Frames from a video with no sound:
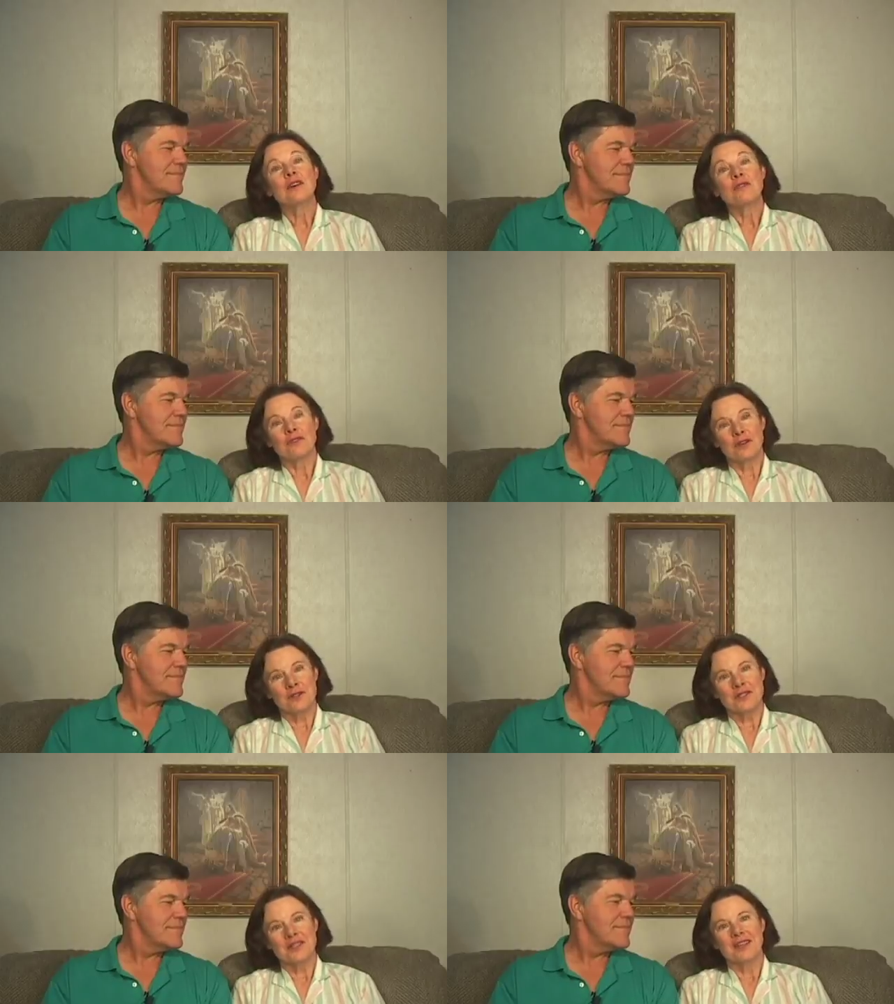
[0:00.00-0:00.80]

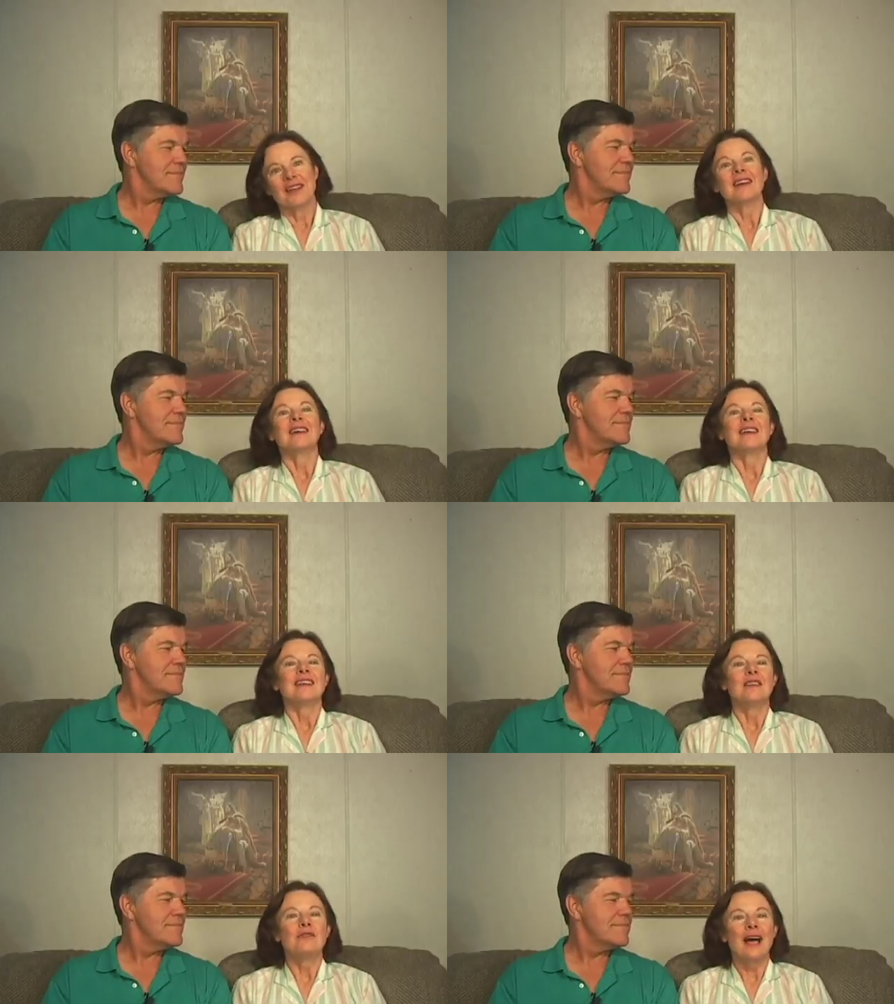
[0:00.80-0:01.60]
Speaker 1: First,
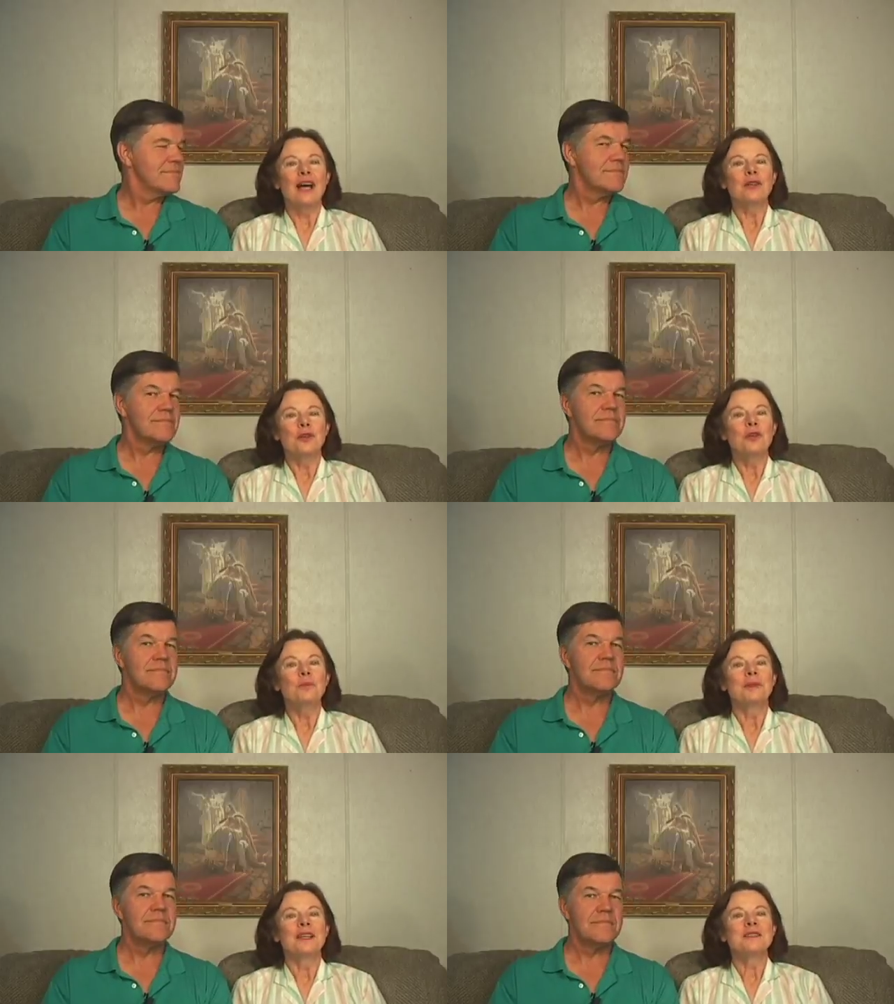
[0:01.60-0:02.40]
the value you
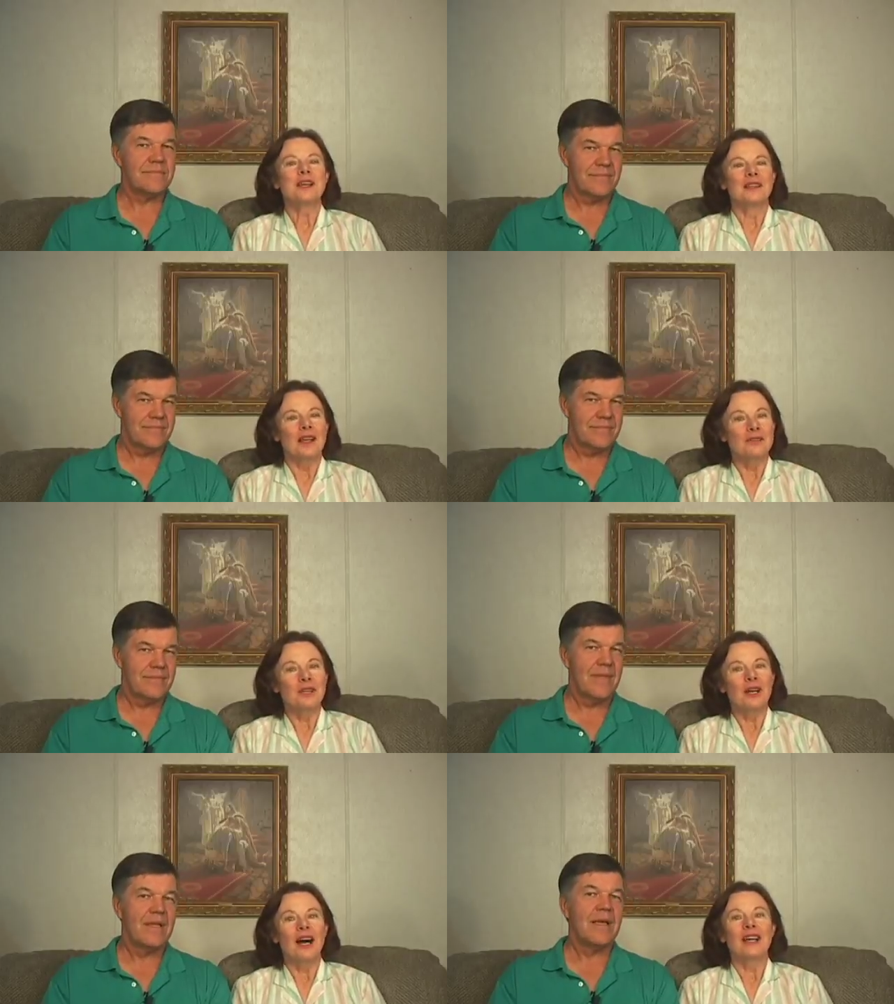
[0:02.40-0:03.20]
place on
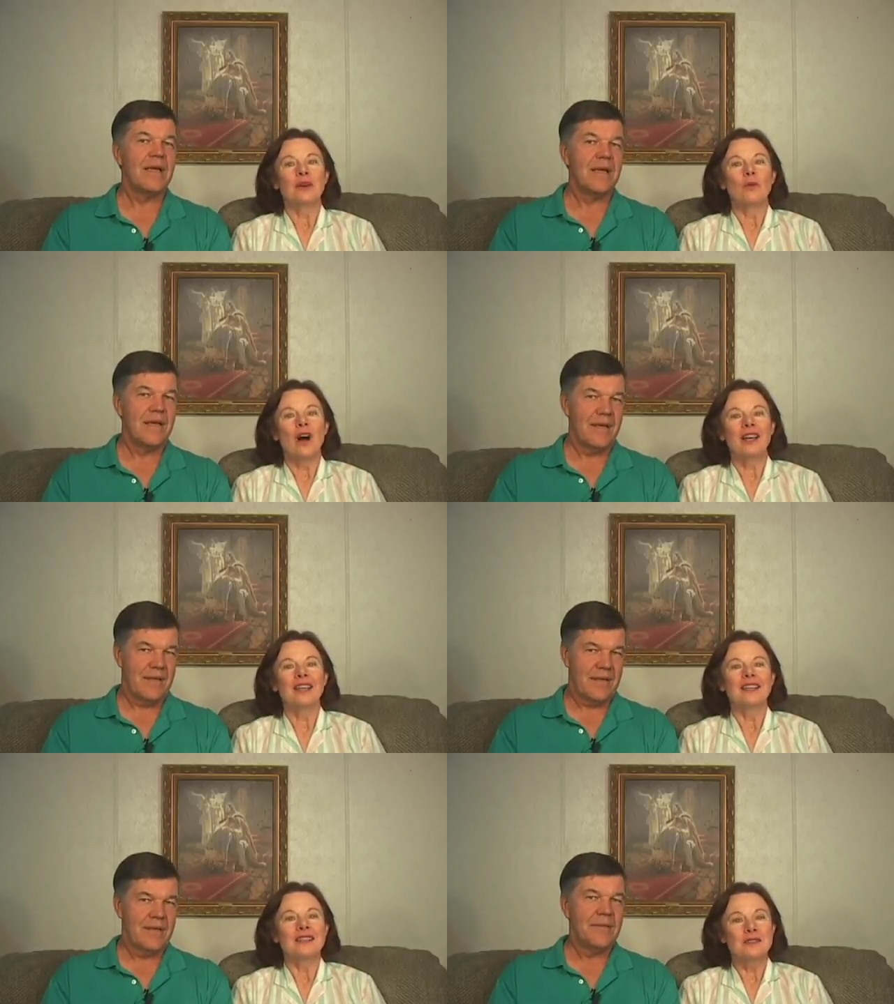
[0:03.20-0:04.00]
loving God and
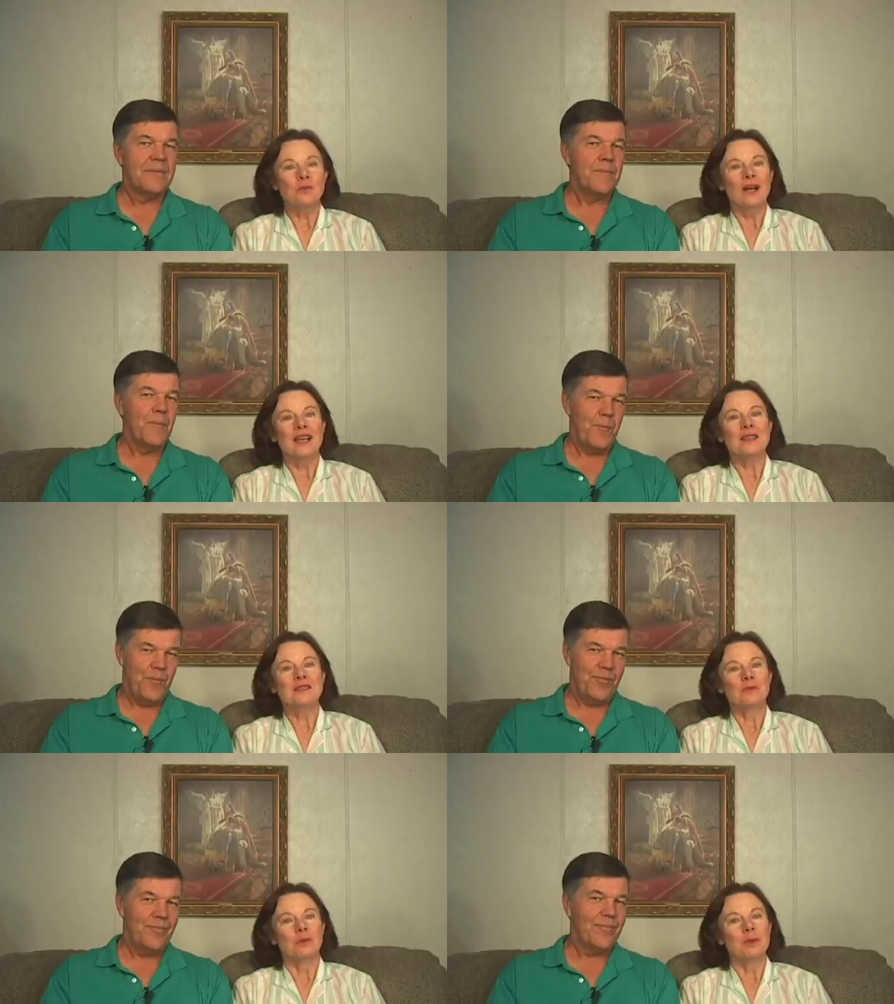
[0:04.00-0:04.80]
walking in His ways
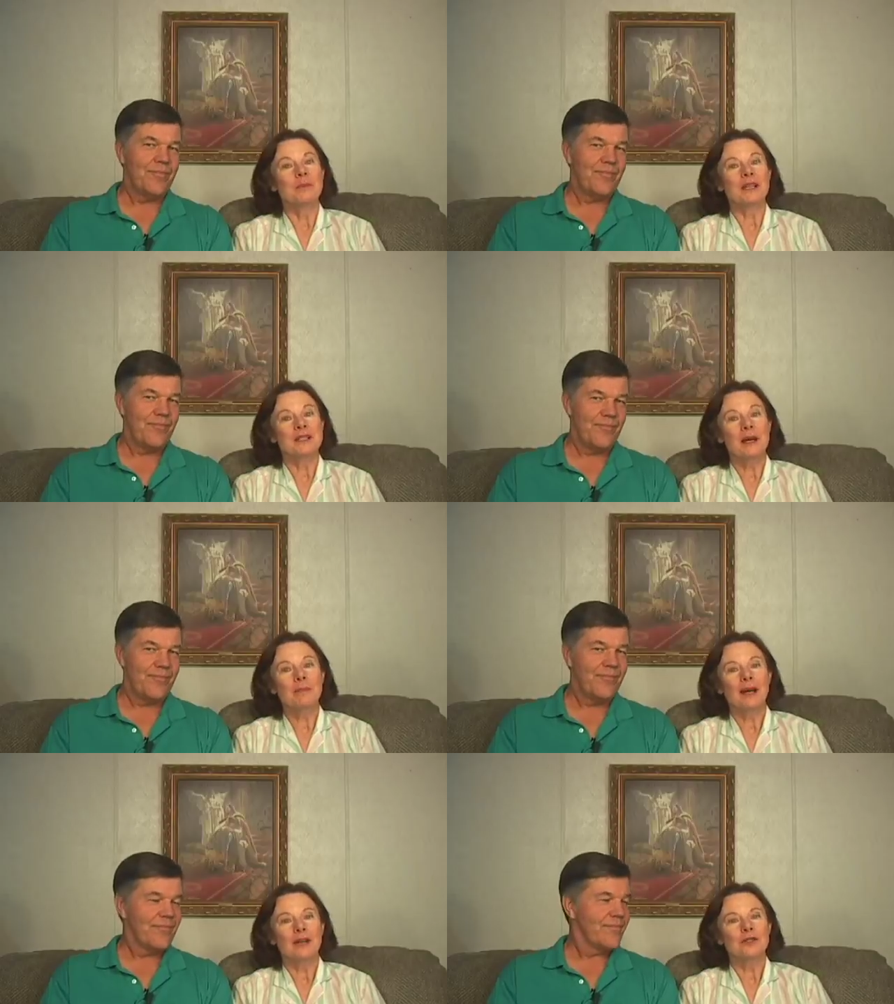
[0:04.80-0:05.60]
will be picked up
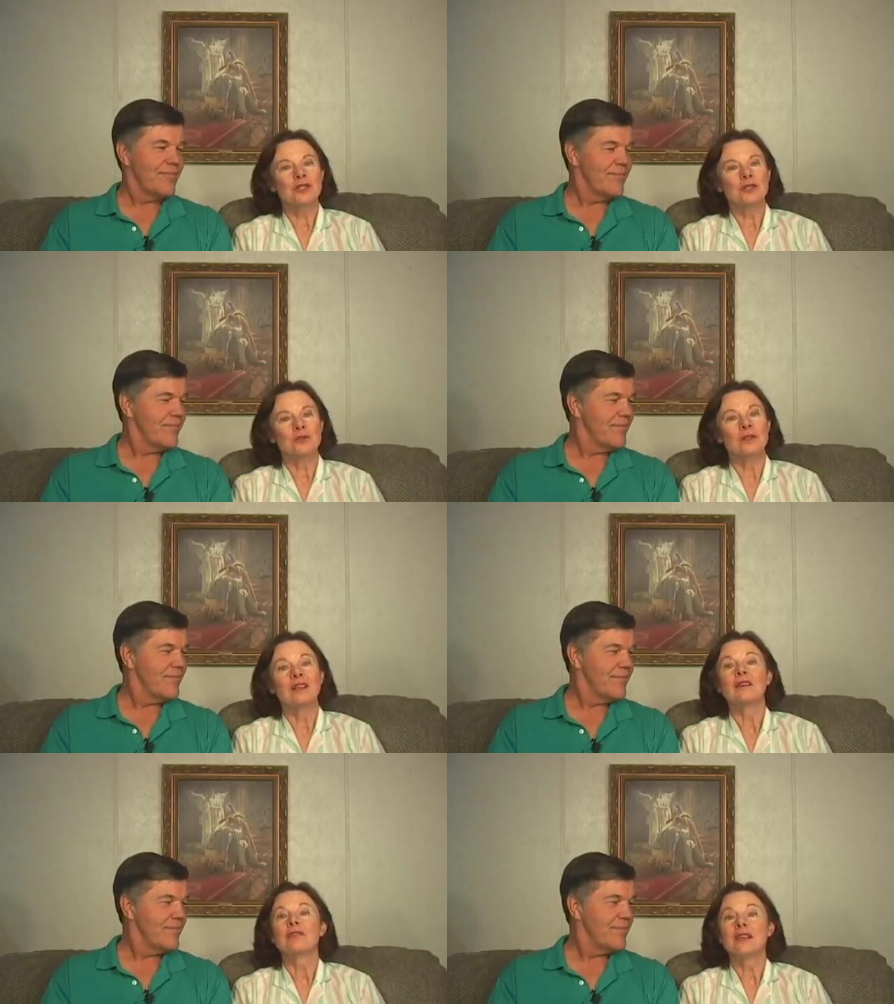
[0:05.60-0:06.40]
by your children
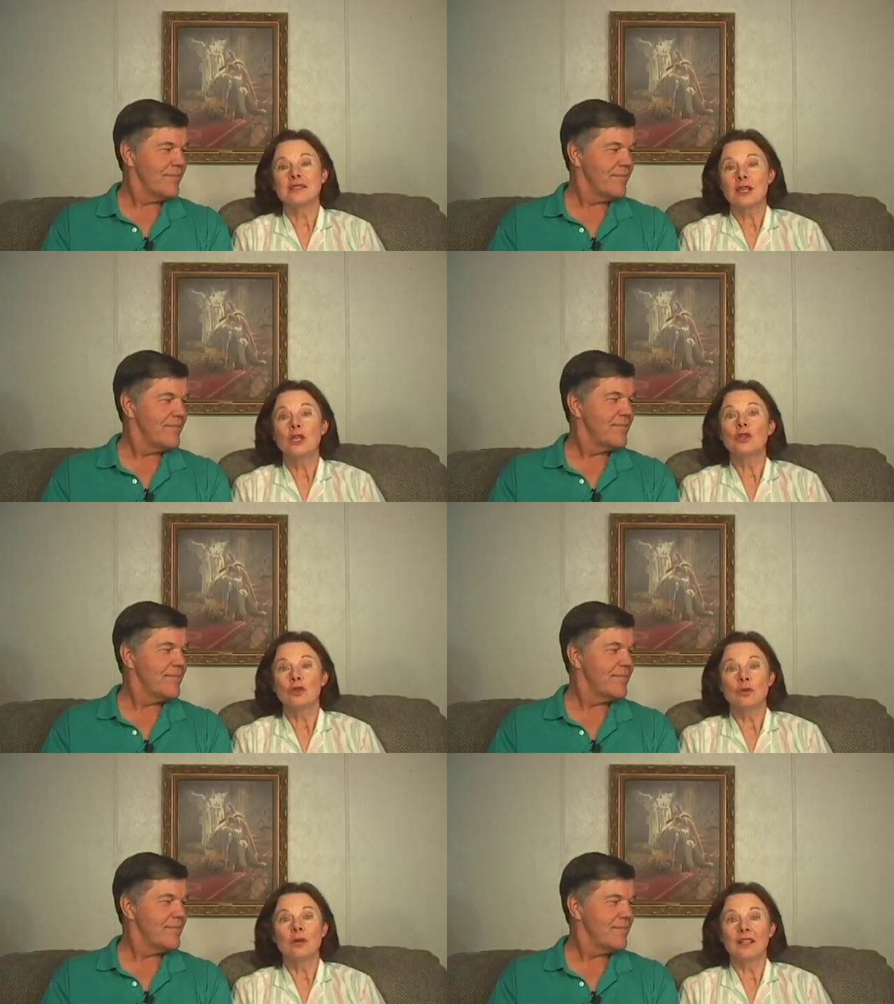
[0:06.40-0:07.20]
if they see
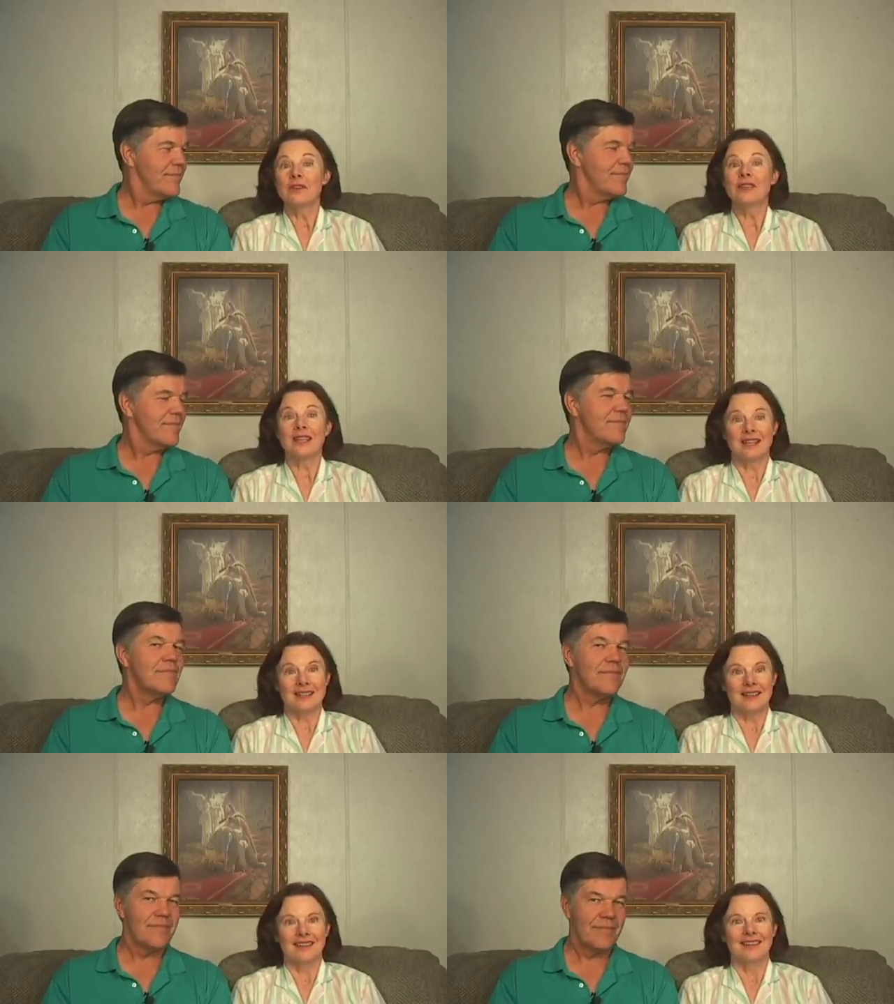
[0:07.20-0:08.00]
you living it.